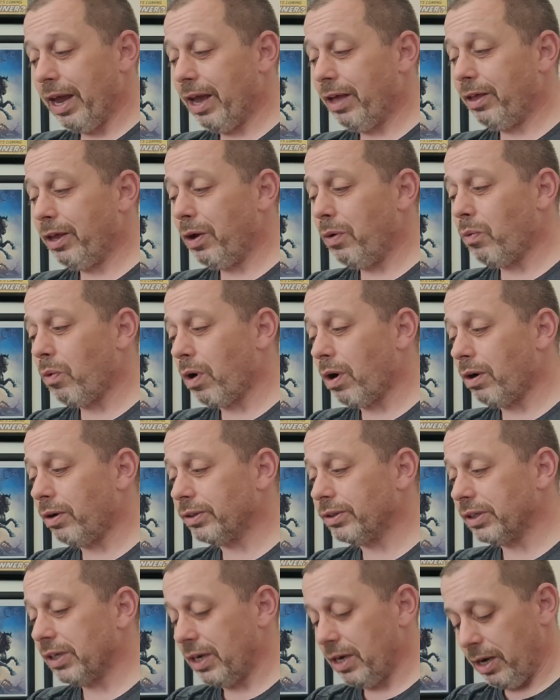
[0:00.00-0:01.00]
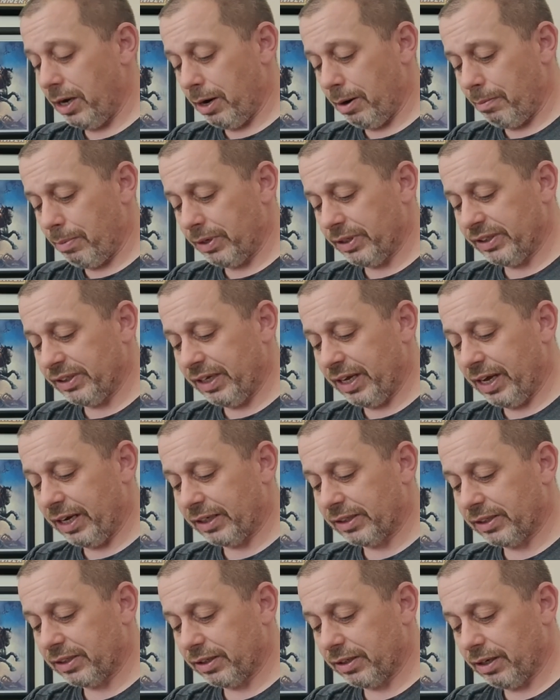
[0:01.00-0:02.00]
Alien Worlds, number
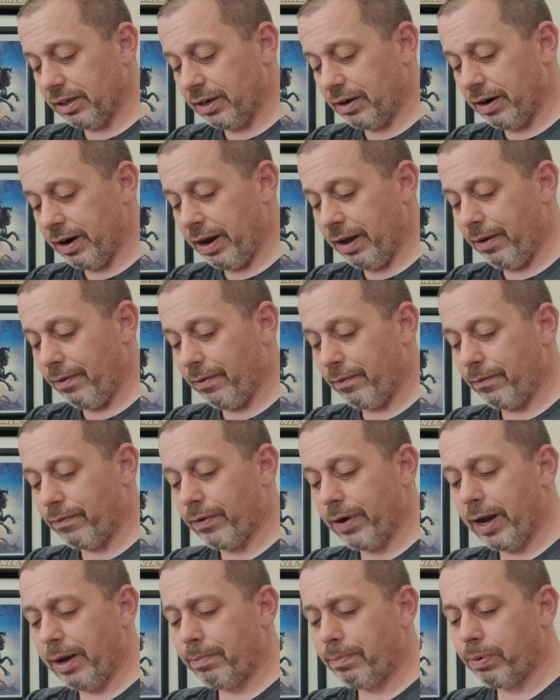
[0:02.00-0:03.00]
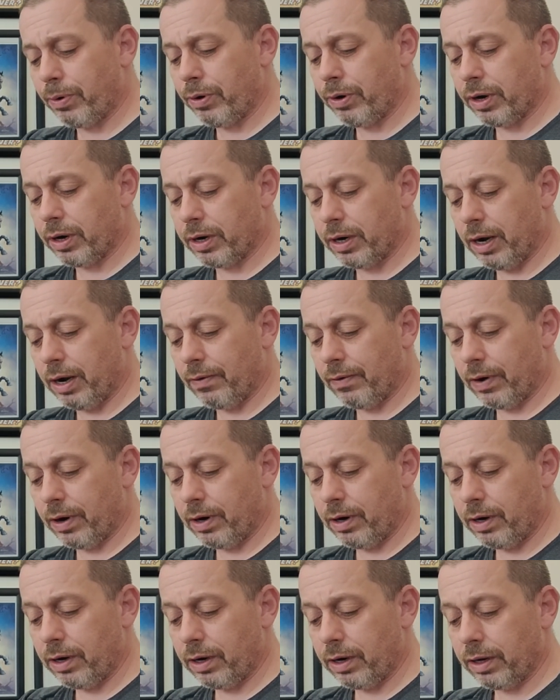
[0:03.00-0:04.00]
6. All right, Frank Bruner
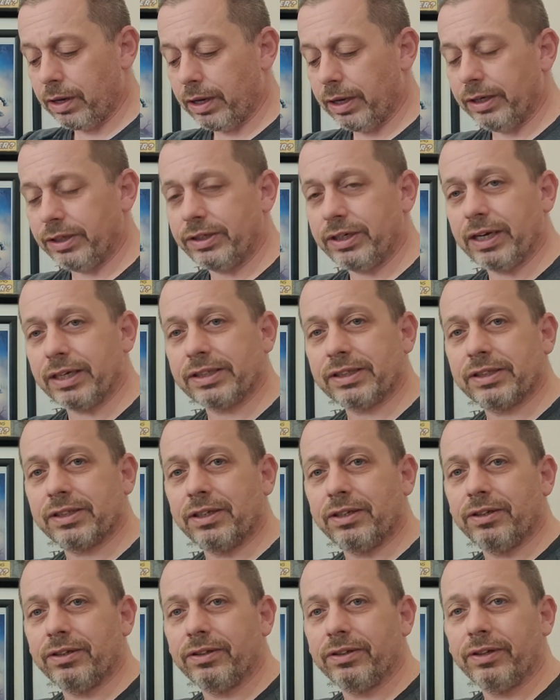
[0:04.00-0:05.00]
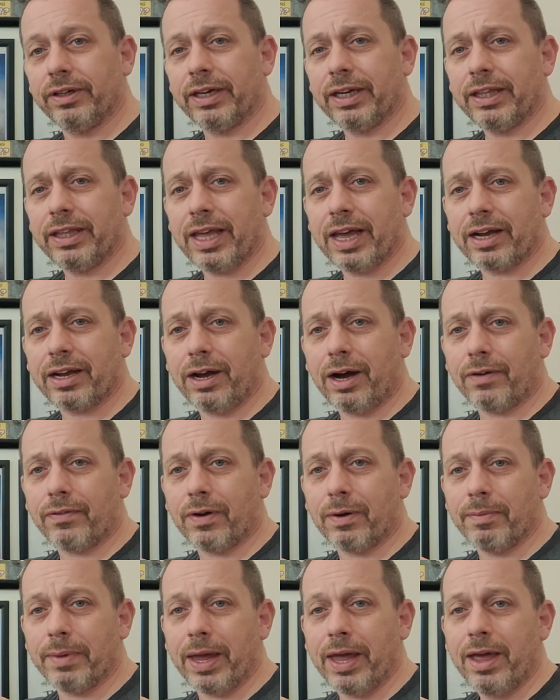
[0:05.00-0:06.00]
cover. And just look at that
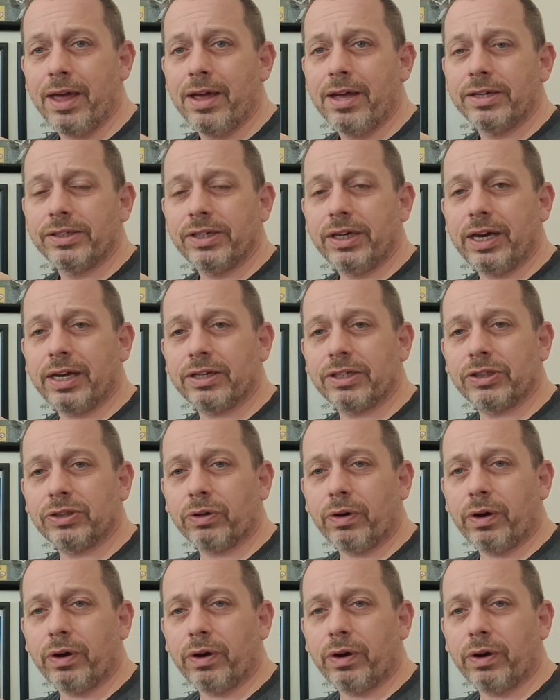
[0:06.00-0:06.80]
cover. I mean, so you got a